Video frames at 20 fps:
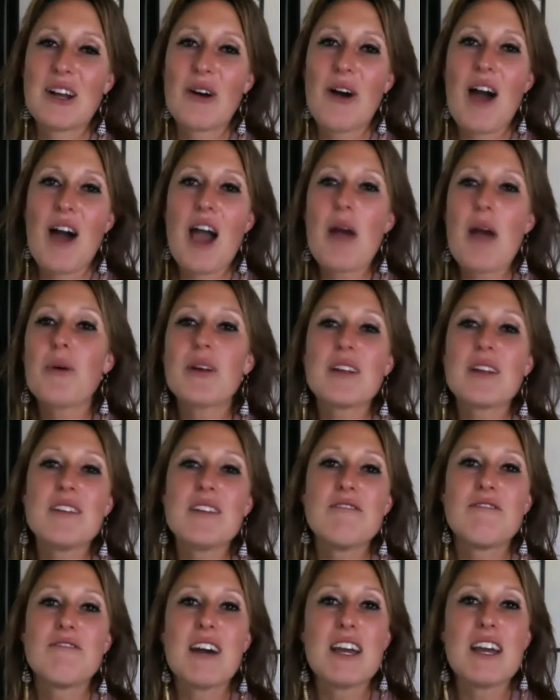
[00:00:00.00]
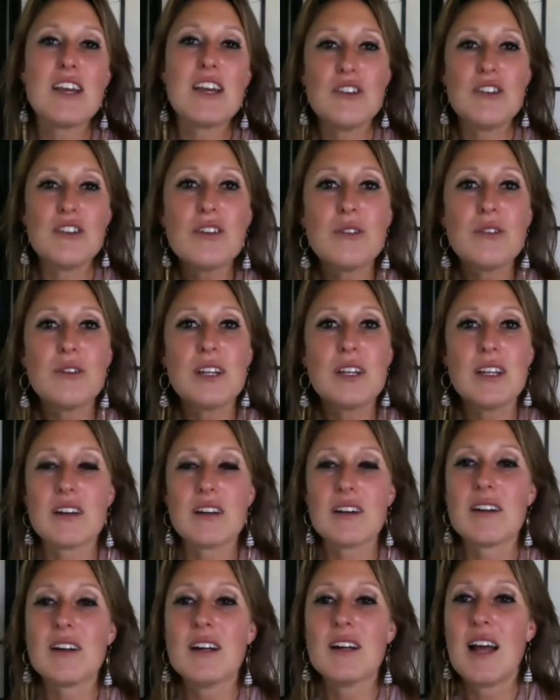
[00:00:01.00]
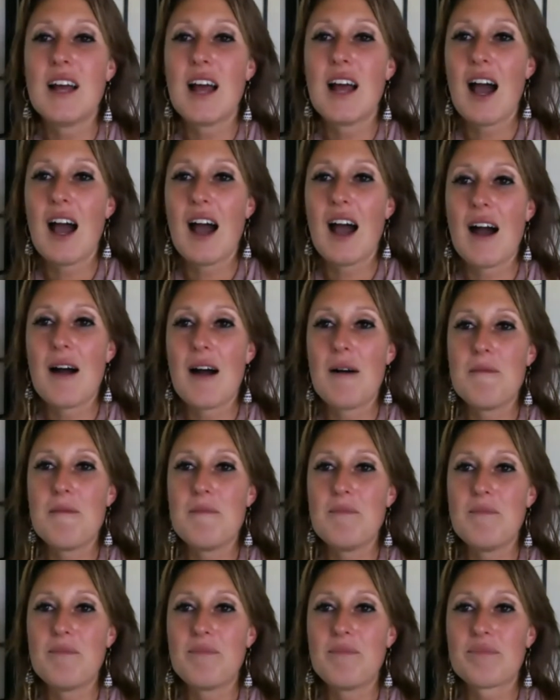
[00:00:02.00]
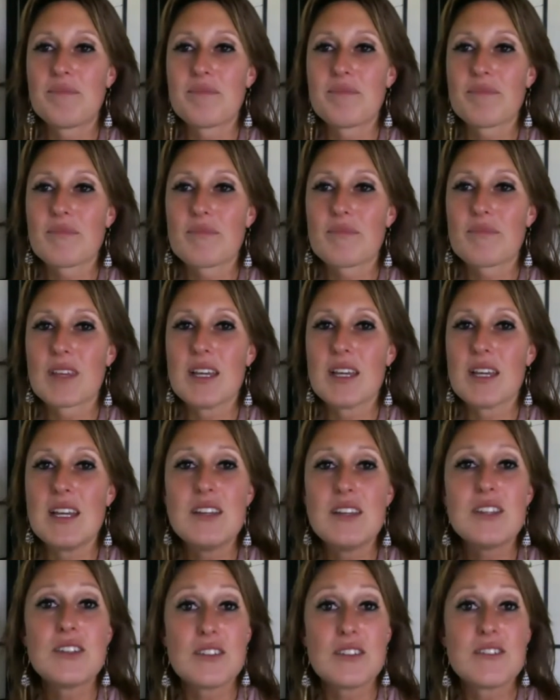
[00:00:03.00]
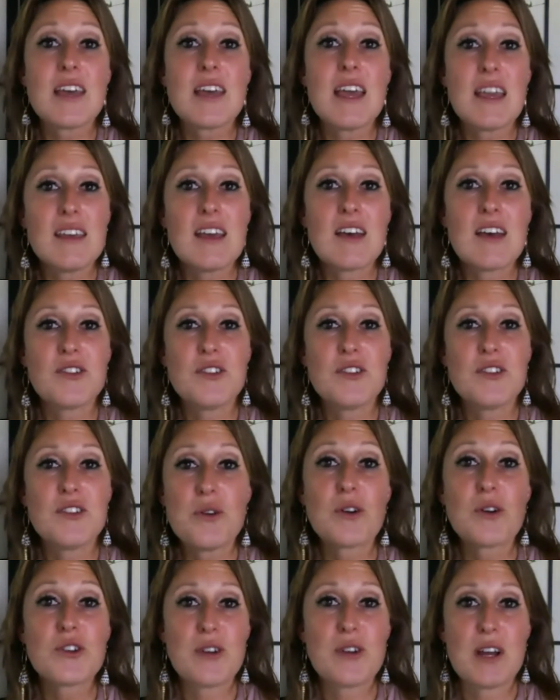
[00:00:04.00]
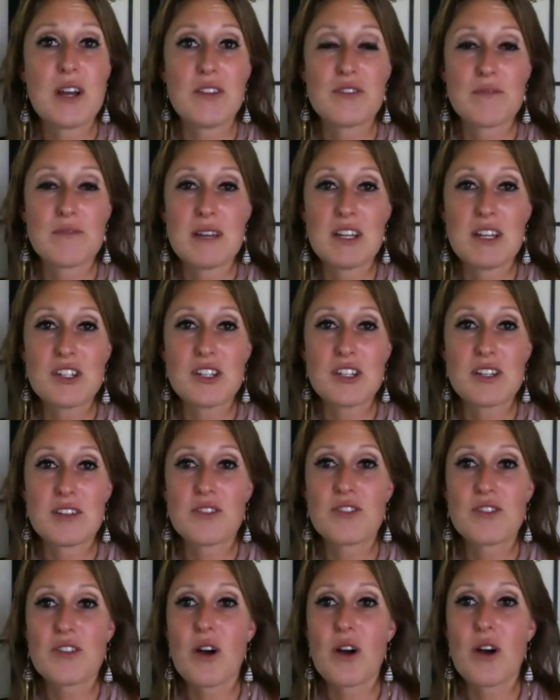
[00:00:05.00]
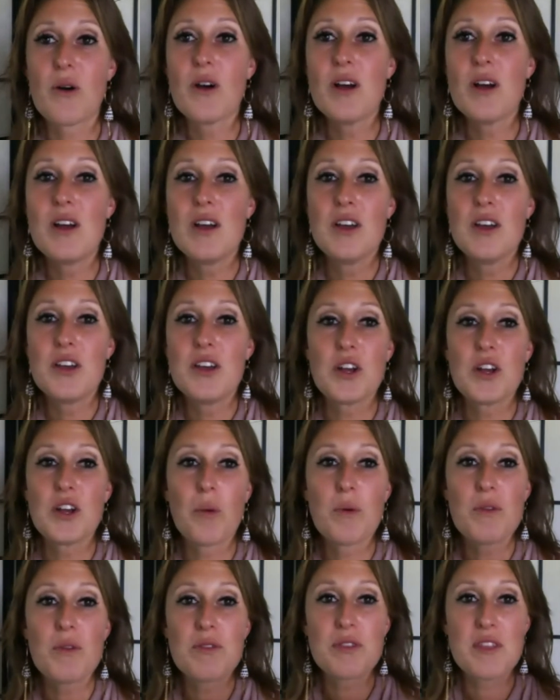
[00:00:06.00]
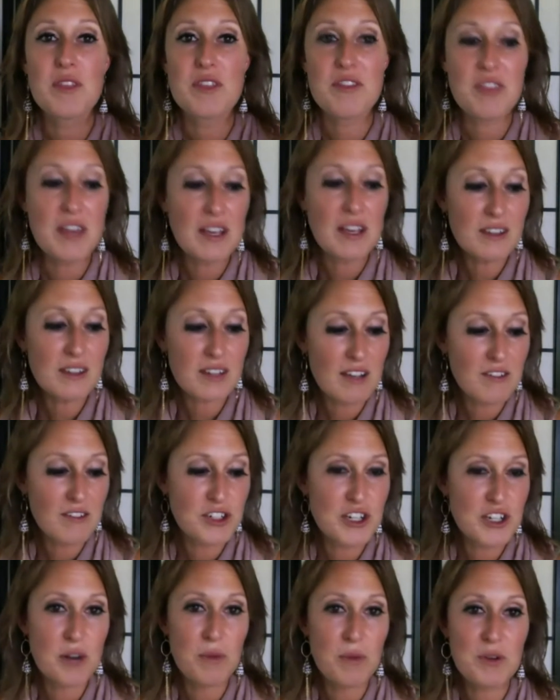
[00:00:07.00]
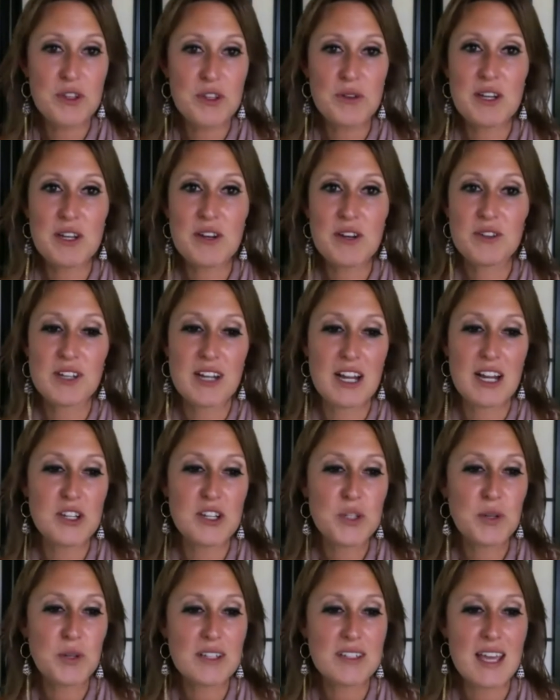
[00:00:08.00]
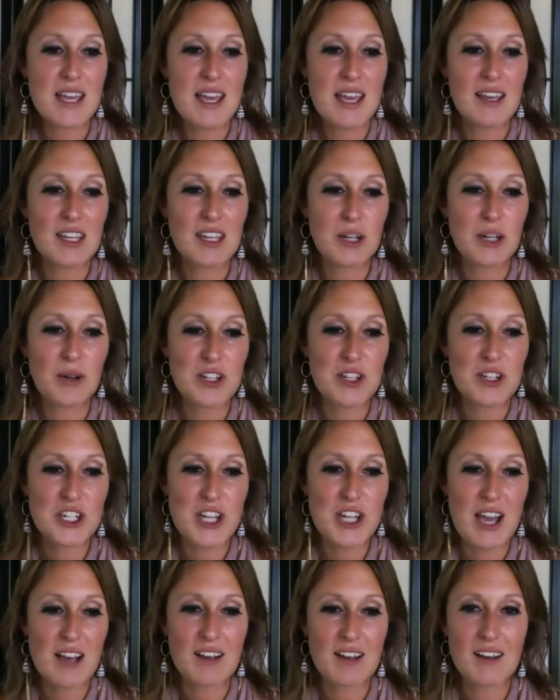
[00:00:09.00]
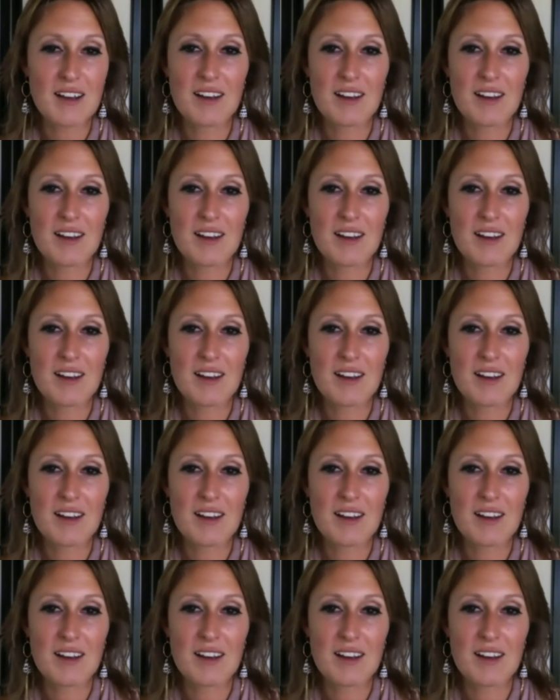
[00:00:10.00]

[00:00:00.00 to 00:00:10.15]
i want to invite you here um, into saying yes to your transformation. So, you know, with the things that I've shared with you here today, I just want to take, you know, a check